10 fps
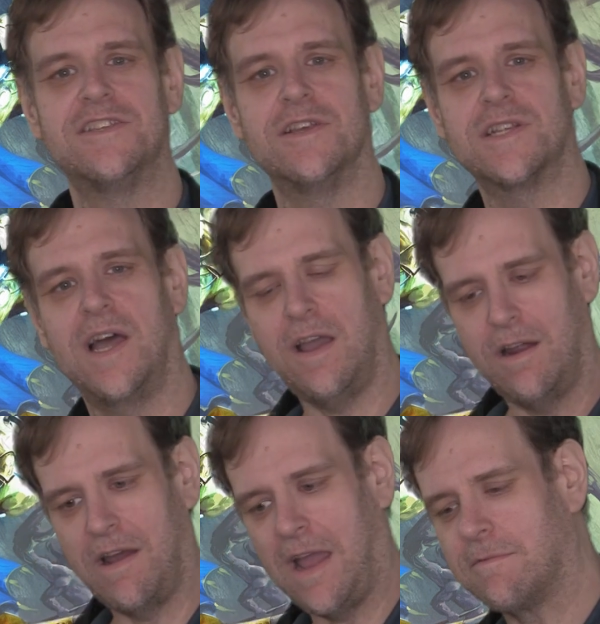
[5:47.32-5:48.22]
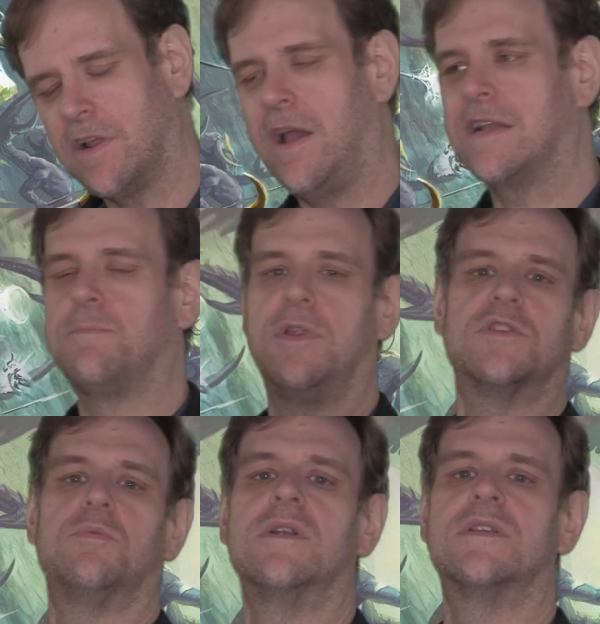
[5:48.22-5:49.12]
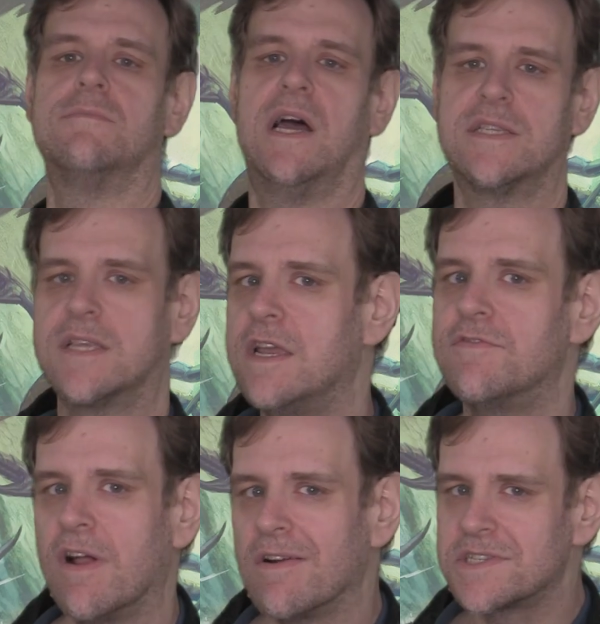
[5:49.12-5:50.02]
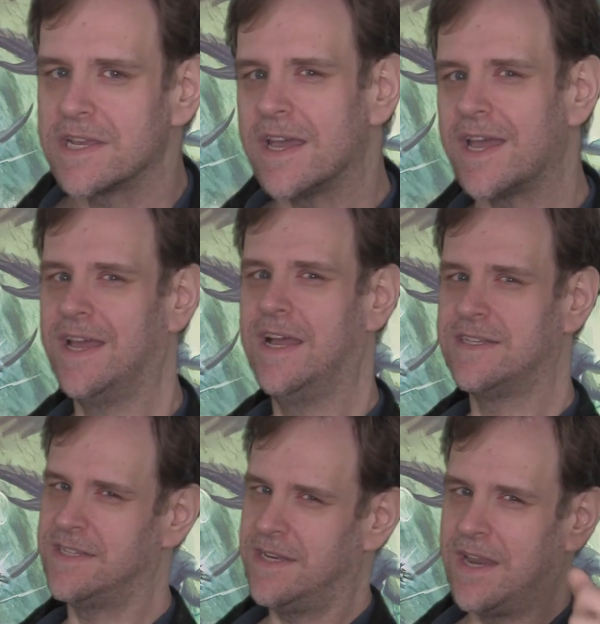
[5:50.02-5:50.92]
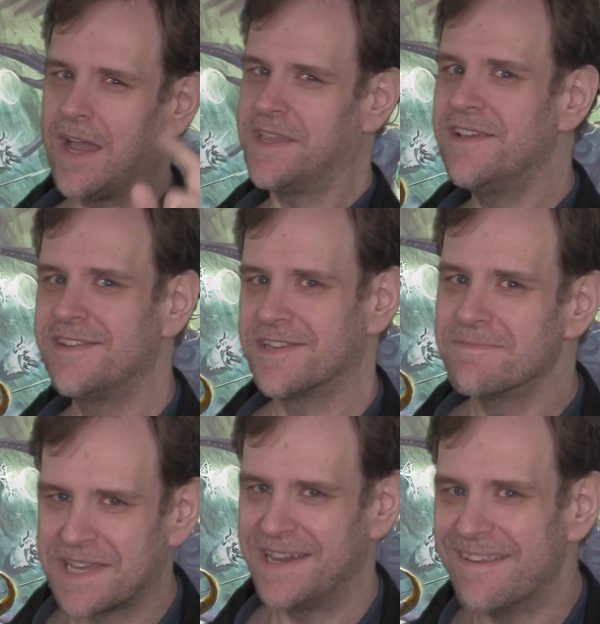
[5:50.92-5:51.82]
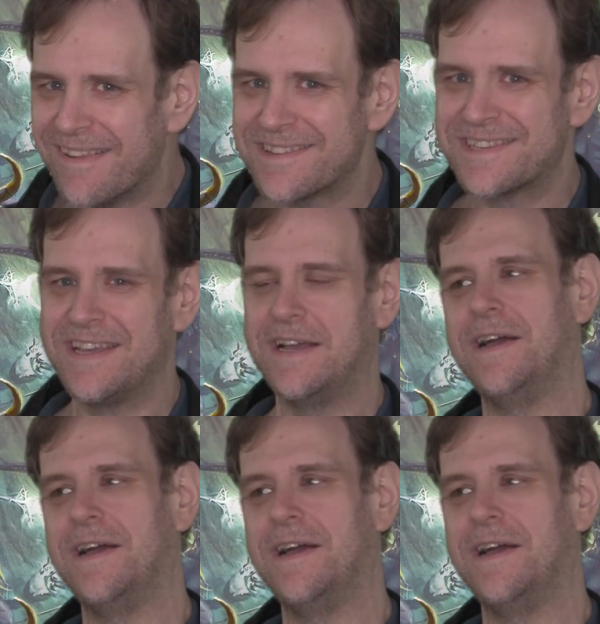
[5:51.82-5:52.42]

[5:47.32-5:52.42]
So it's like, all right, I'm going to add plus one to my save rolls here to deny you some kills.